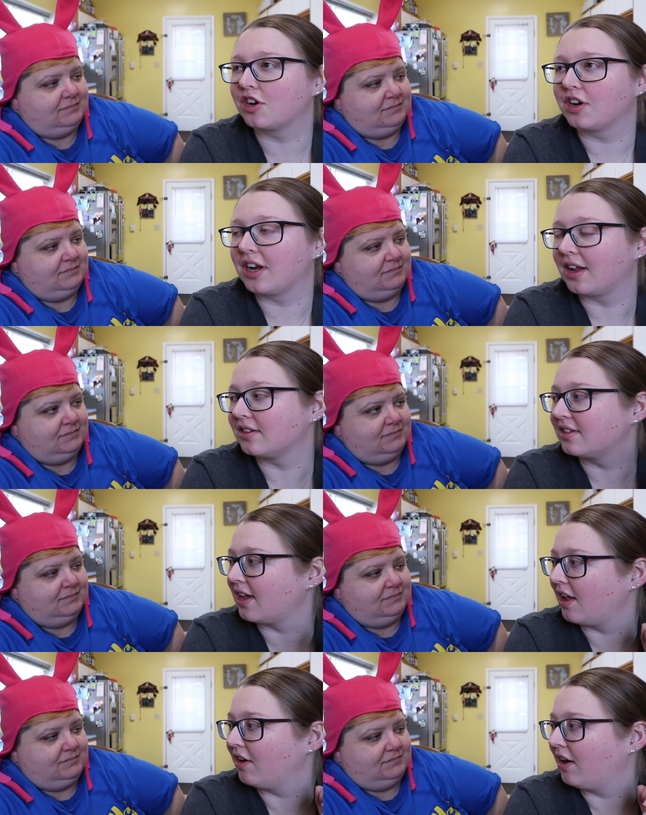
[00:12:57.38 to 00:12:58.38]
Speaker 1: heard it on
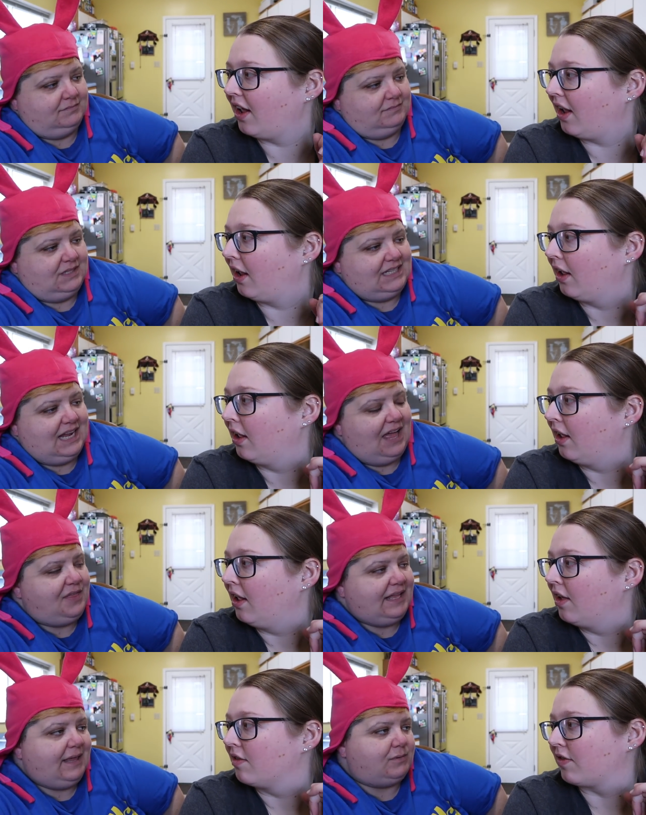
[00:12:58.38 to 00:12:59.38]
Saturday.
Speaker 2: I
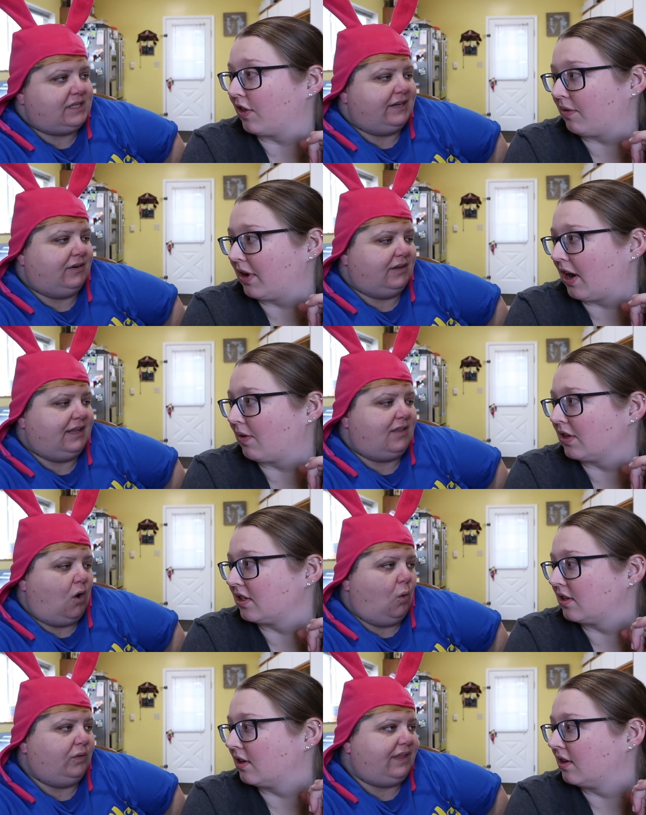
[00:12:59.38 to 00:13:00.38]
think that was literally
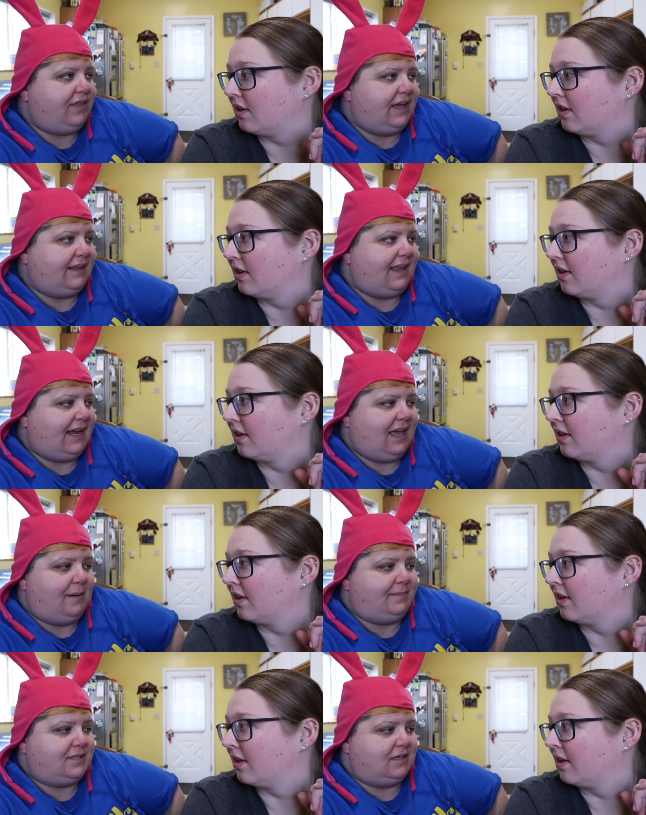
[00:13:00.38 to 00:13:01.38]
the only thing that
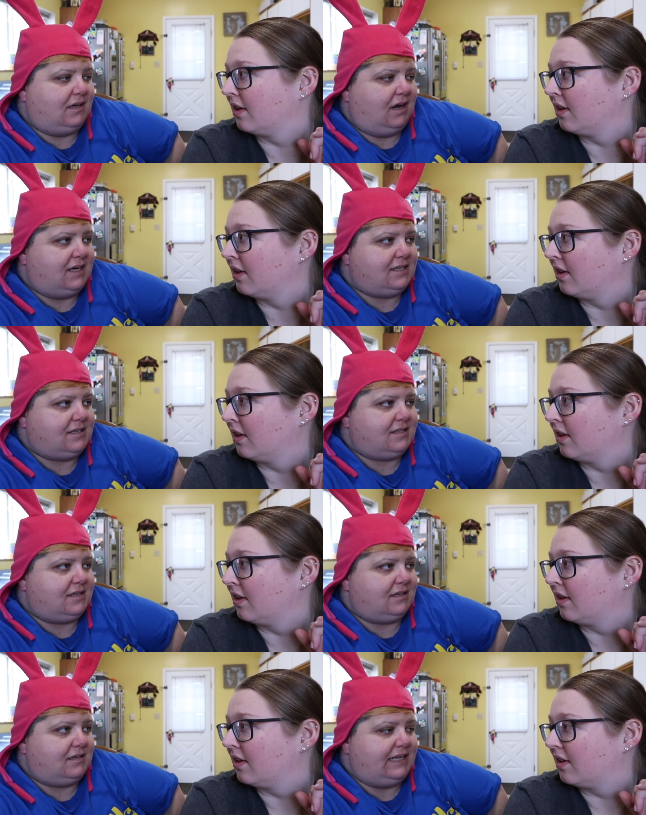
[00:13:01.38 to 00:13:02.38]
kept
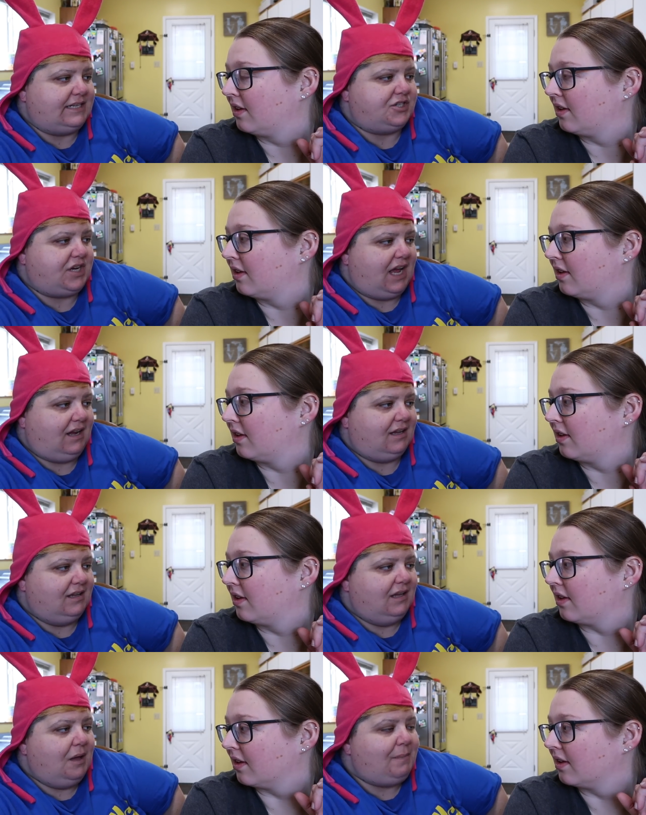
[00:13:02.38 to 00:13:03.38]
us in check
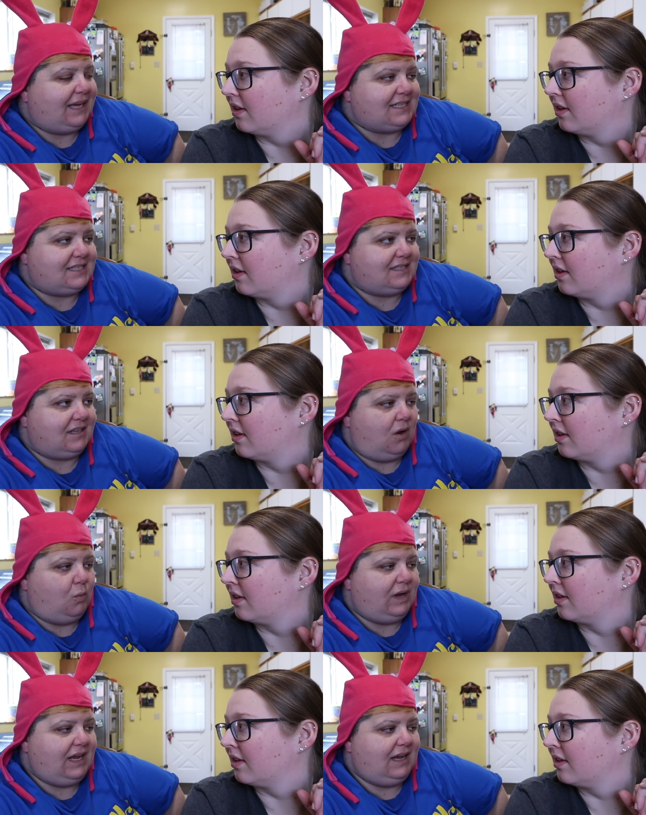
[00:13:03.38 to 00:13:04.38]
uh -huh. because
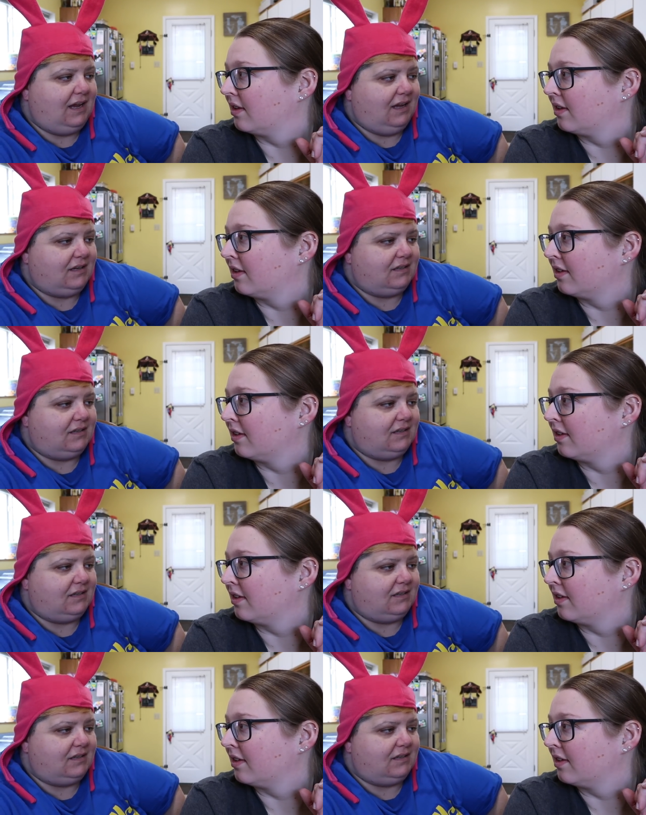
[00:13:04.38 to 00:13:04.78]
we